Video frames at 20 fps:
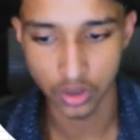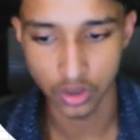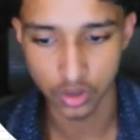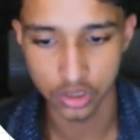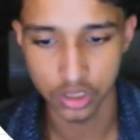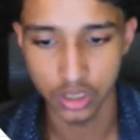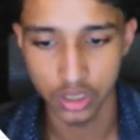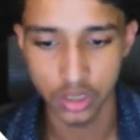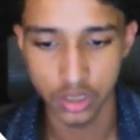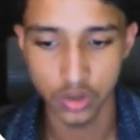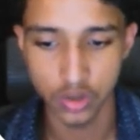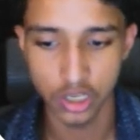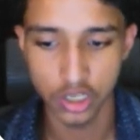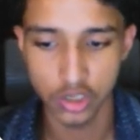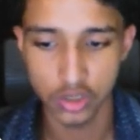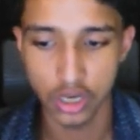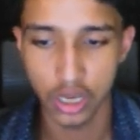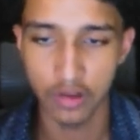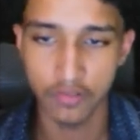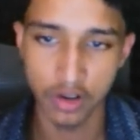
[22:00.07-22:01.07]
you're using. You
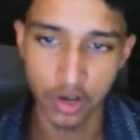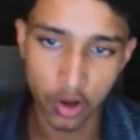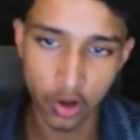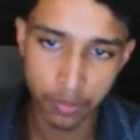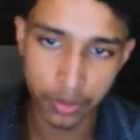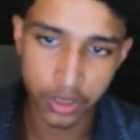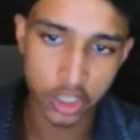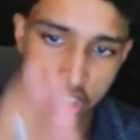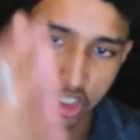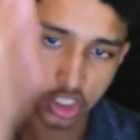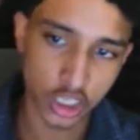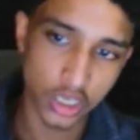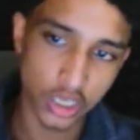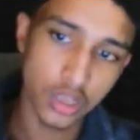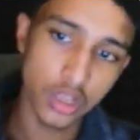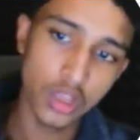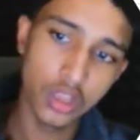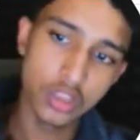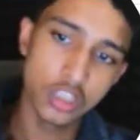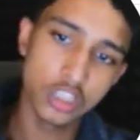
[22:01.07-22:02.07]
need to have an opener
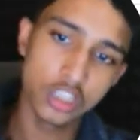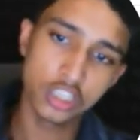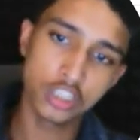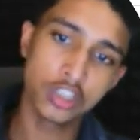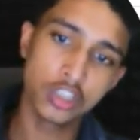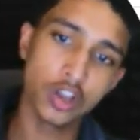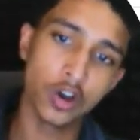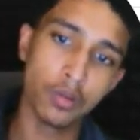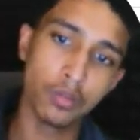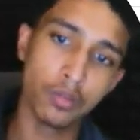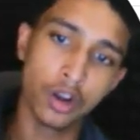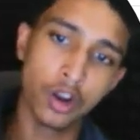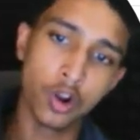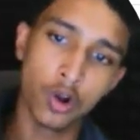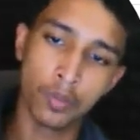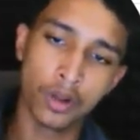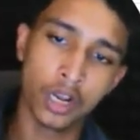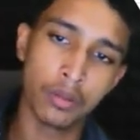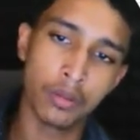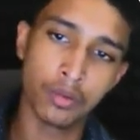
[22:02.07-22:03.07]
sheet. This is the opener,
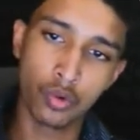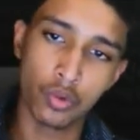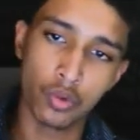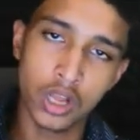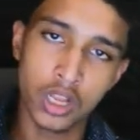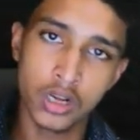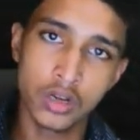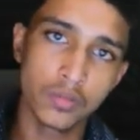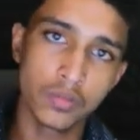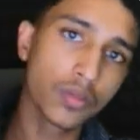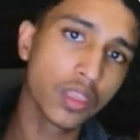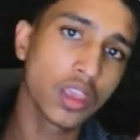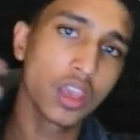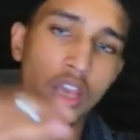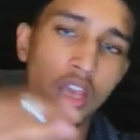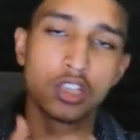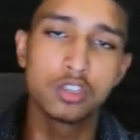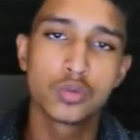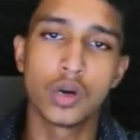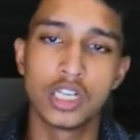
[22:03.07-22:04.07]
open number one,
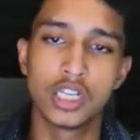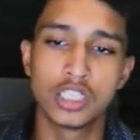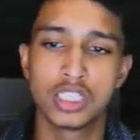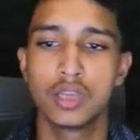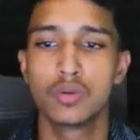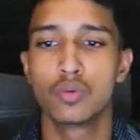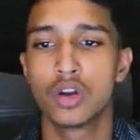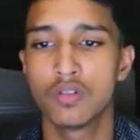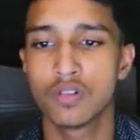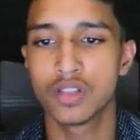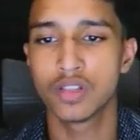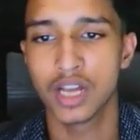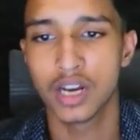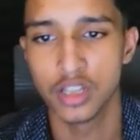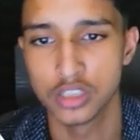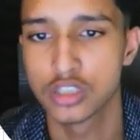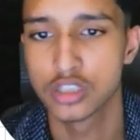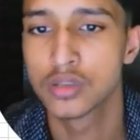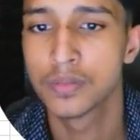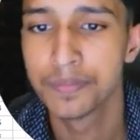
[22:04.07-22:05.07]
XYZ, whatever
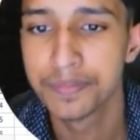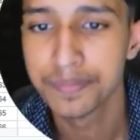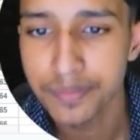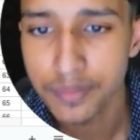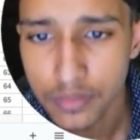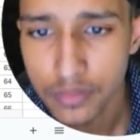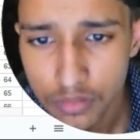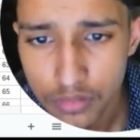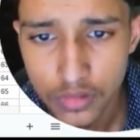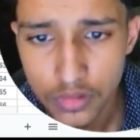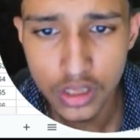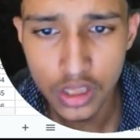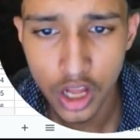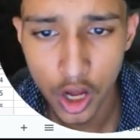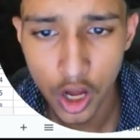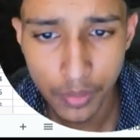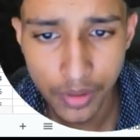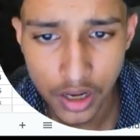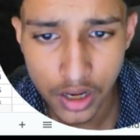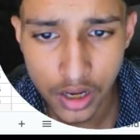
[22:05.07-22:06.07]
that is.
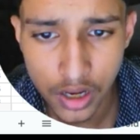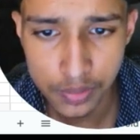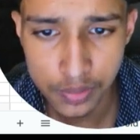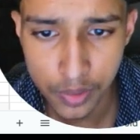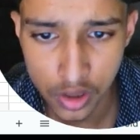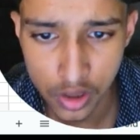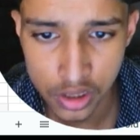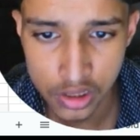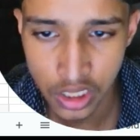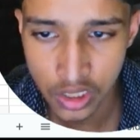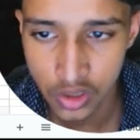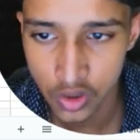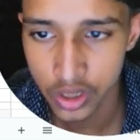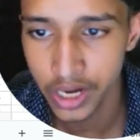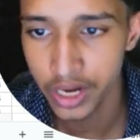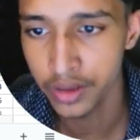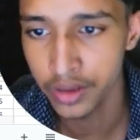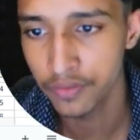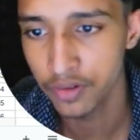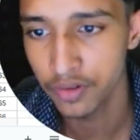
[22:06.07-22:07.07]
How many responses are you
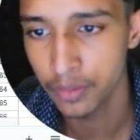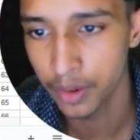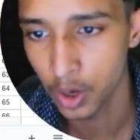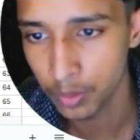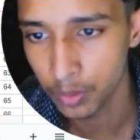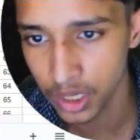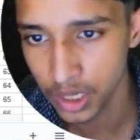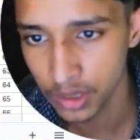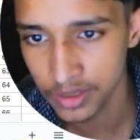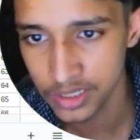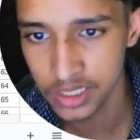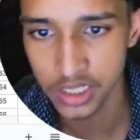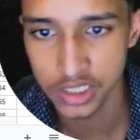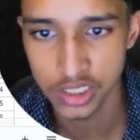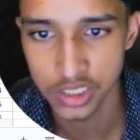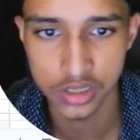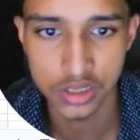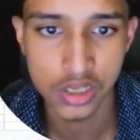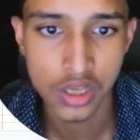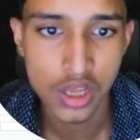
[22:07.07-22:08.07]
getting from how many
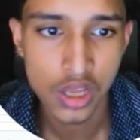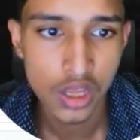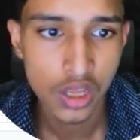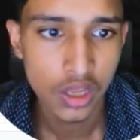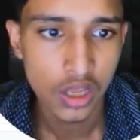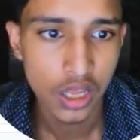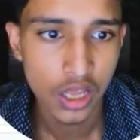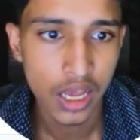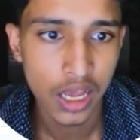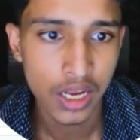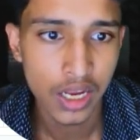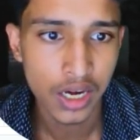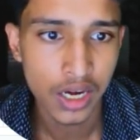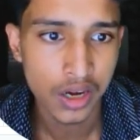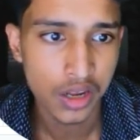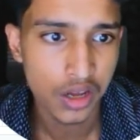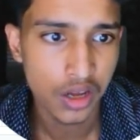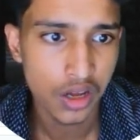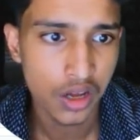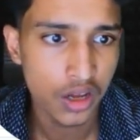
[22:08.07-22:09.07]
messages,
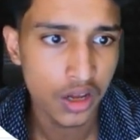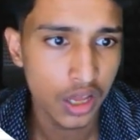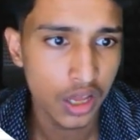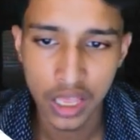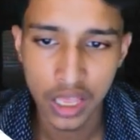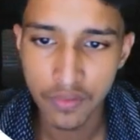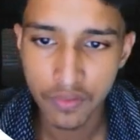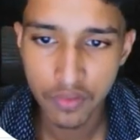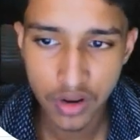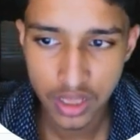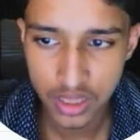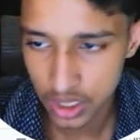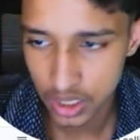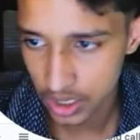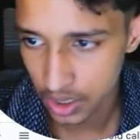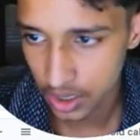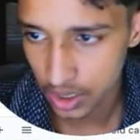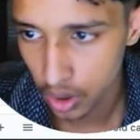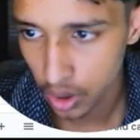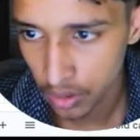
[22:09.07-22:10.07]
and
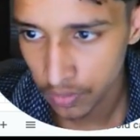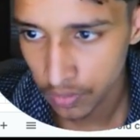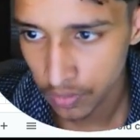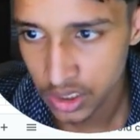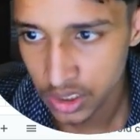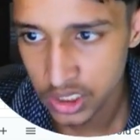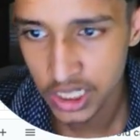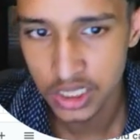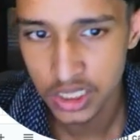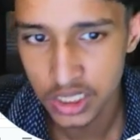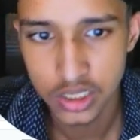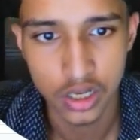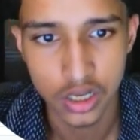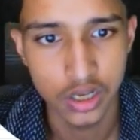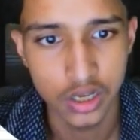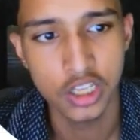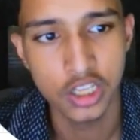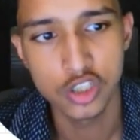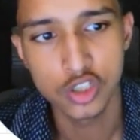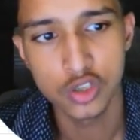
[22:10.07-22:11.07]
everything, all of the
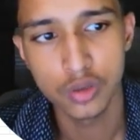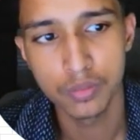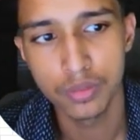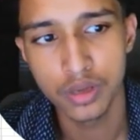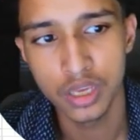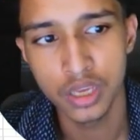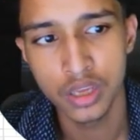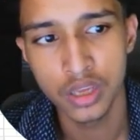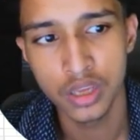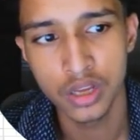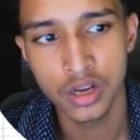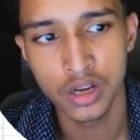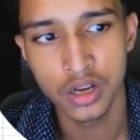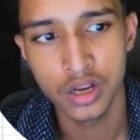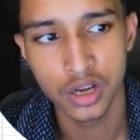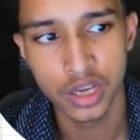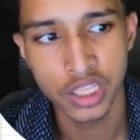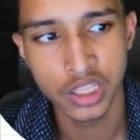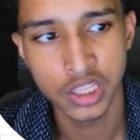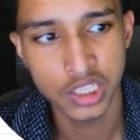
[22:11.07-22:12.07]
data needs to be
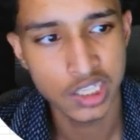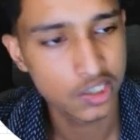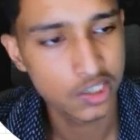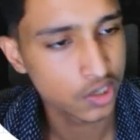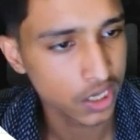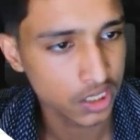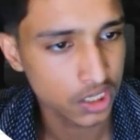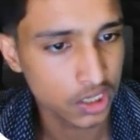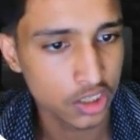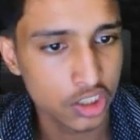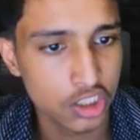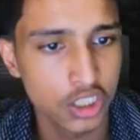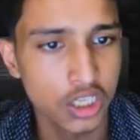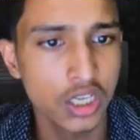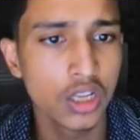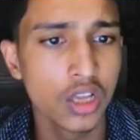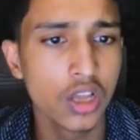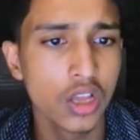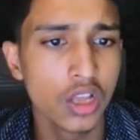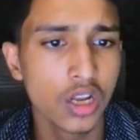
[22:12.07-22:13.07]
in the tracking
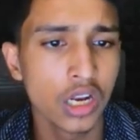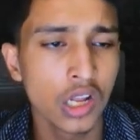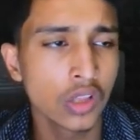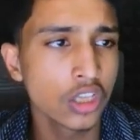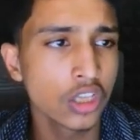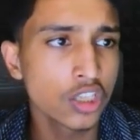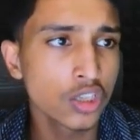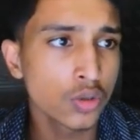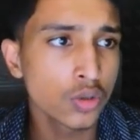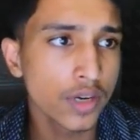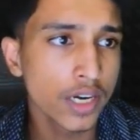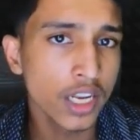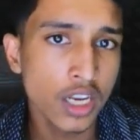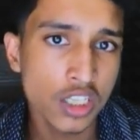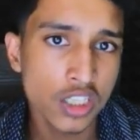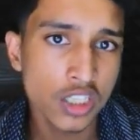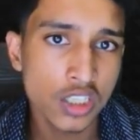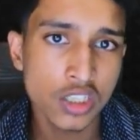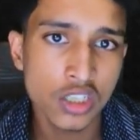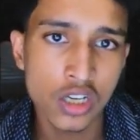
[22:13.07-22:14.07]
sheet. Now this is very
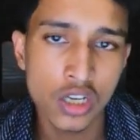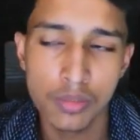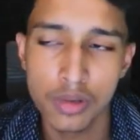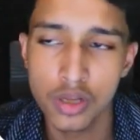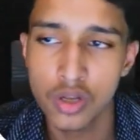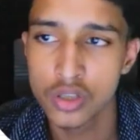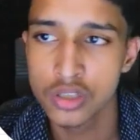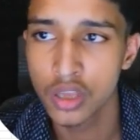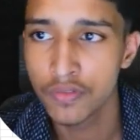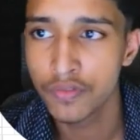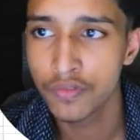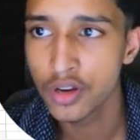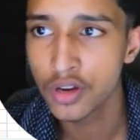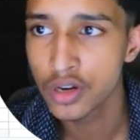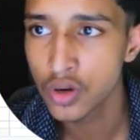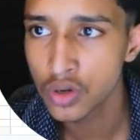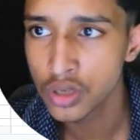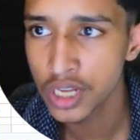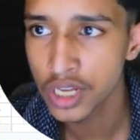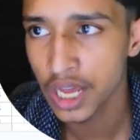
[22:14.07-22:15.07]
necessary because if
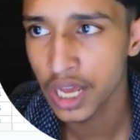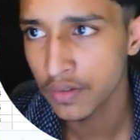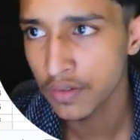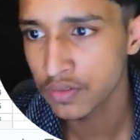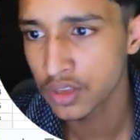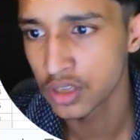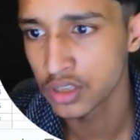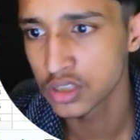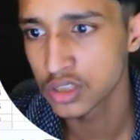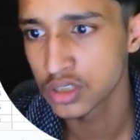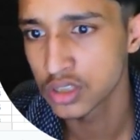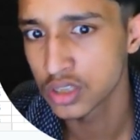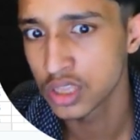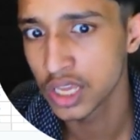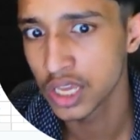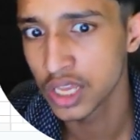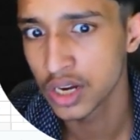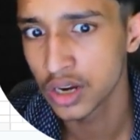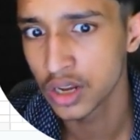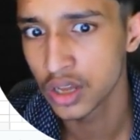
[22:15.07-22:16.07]
you don't have this,
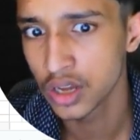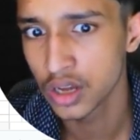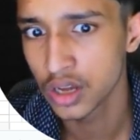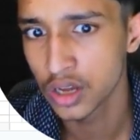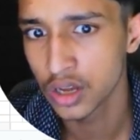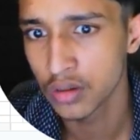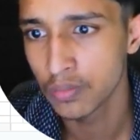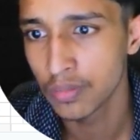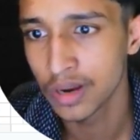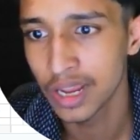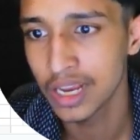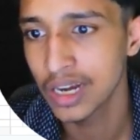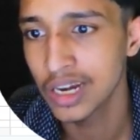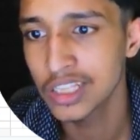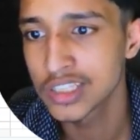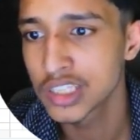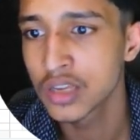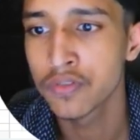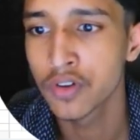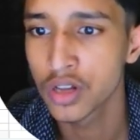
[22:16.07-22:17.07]
then
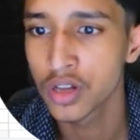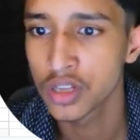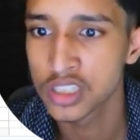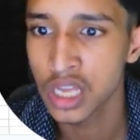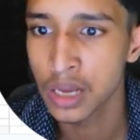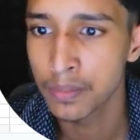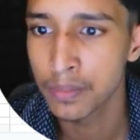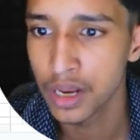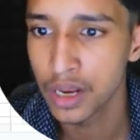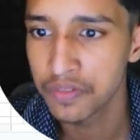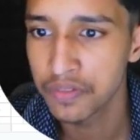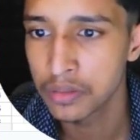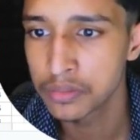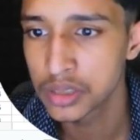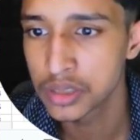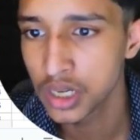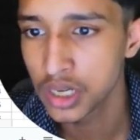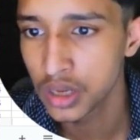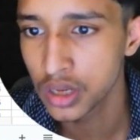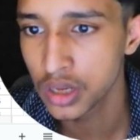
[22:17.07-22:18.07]
like let's say, for example, if
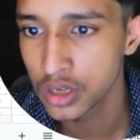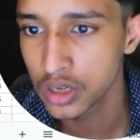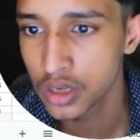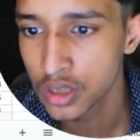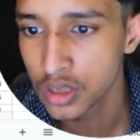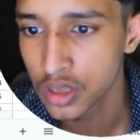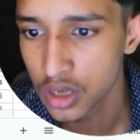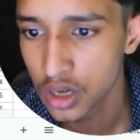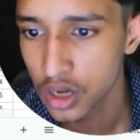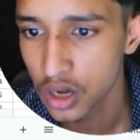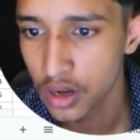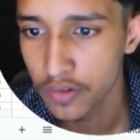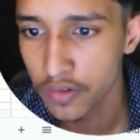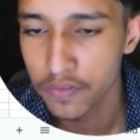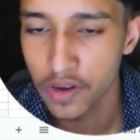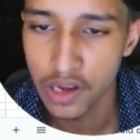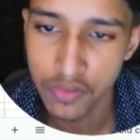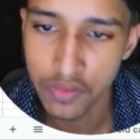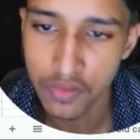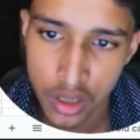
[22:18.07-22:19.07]
I'm sending
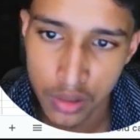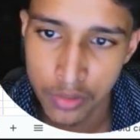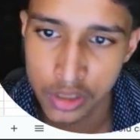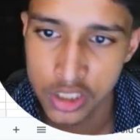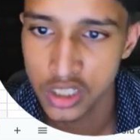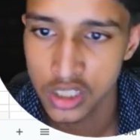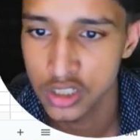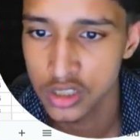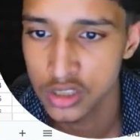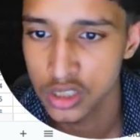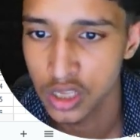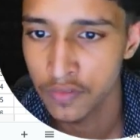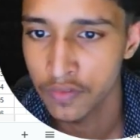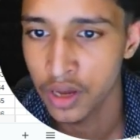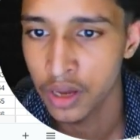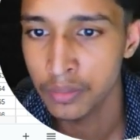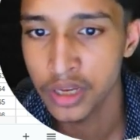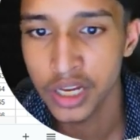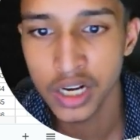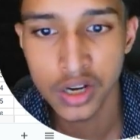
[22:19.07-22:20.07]
500 messages,
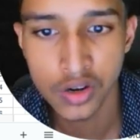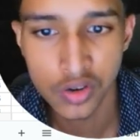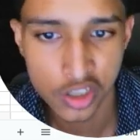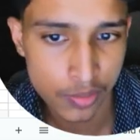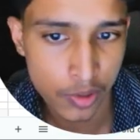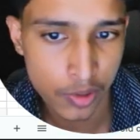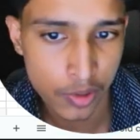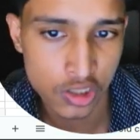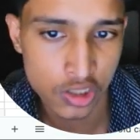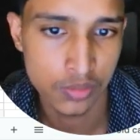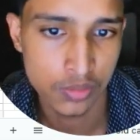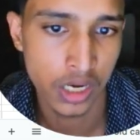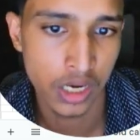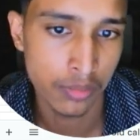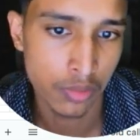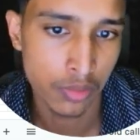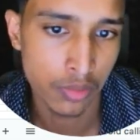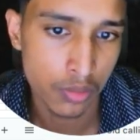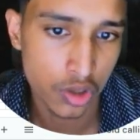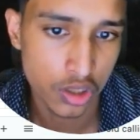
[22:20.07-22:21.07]
if I'm getting responses
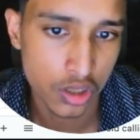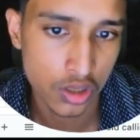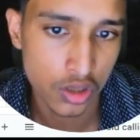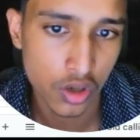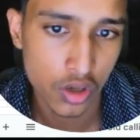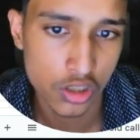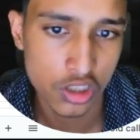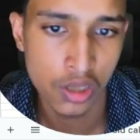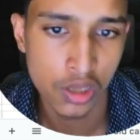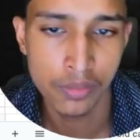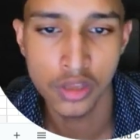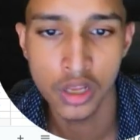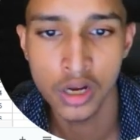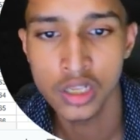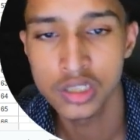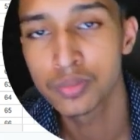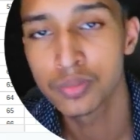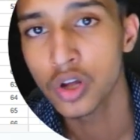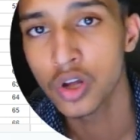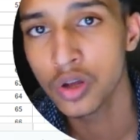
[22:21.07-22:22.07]
but I'm not booking calls, then
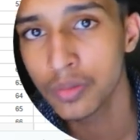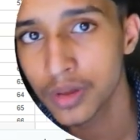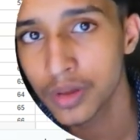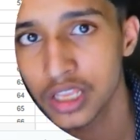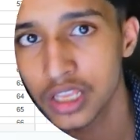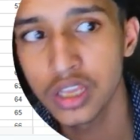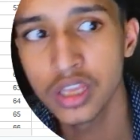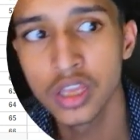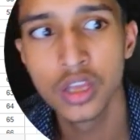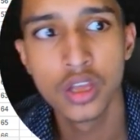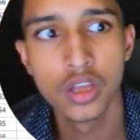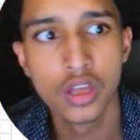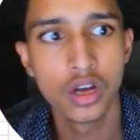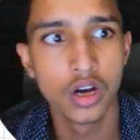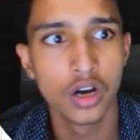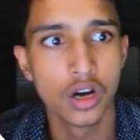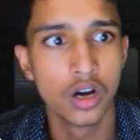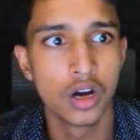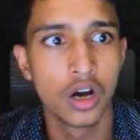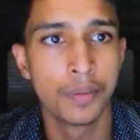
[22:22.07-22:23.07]
there is probably
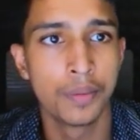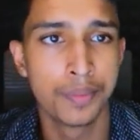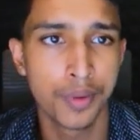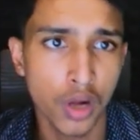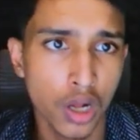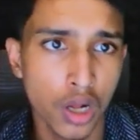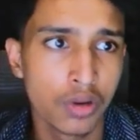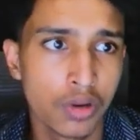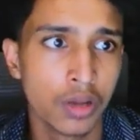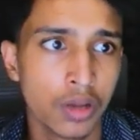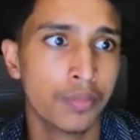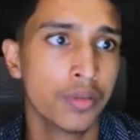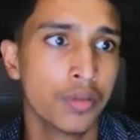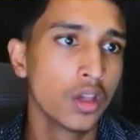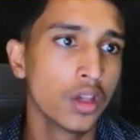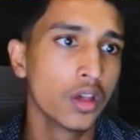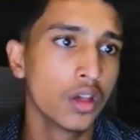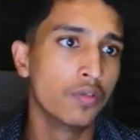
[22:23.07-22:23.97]
a problem